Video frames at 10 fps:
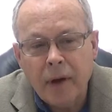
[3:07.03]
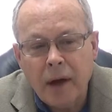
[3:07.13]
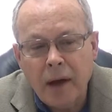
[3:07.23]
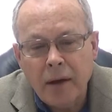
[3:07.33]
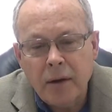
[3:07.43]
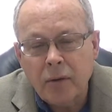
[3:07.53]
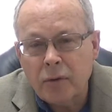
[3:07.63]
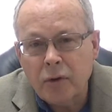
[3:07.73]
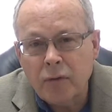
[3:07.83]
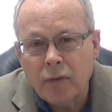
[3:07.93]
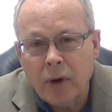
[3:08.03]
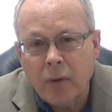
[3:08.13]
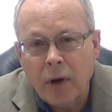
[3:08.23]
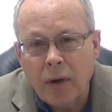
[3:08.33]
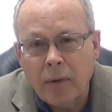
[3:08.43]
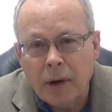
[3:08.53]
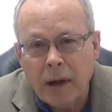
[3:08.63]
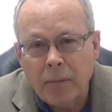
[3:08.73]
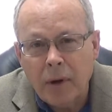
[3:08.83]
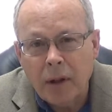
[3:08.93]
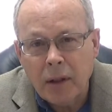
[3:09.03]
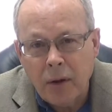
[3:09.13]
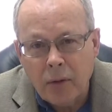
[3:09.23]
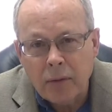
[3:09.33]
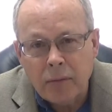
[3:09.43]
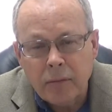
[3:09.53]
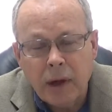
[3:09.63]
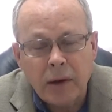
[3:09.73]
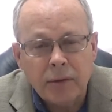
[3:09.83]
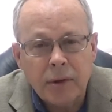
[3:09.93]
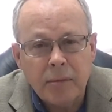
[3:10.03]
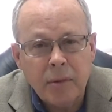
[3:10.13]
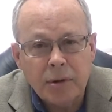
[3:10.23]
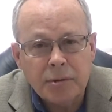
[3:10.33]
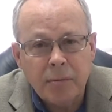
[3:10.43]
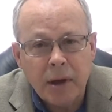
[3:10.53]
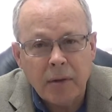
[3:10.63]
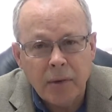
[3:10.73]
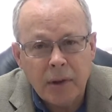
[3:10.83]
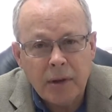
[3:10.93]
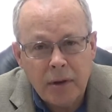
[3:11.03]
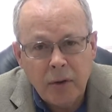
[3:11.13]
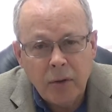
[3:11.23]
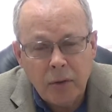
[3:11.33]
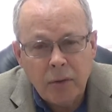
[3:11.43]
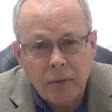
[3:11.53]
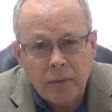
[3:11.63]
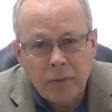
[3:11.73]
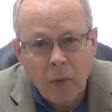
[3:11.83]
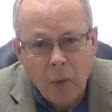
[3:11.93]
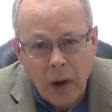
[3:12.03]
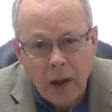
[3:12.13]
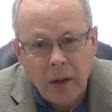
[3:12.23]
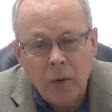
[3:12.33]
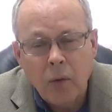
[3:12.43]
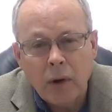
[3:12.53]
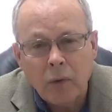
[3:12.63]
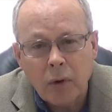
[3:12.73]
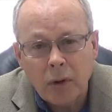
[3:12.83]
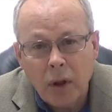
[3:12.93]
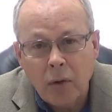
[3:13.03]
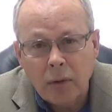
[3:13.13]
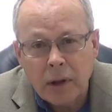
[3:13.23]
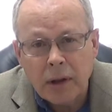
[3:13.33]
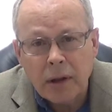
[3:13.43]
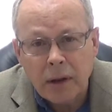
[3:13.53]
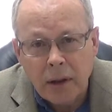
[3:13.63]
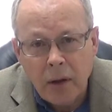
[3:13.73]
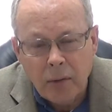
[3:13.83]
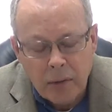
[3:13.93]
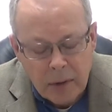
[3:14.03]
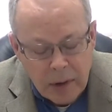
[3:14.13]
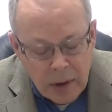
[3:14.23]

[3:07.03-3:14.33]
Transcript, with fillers: I don't do very well when I'm alone. I don't think most men really do well when we're lonely and alone.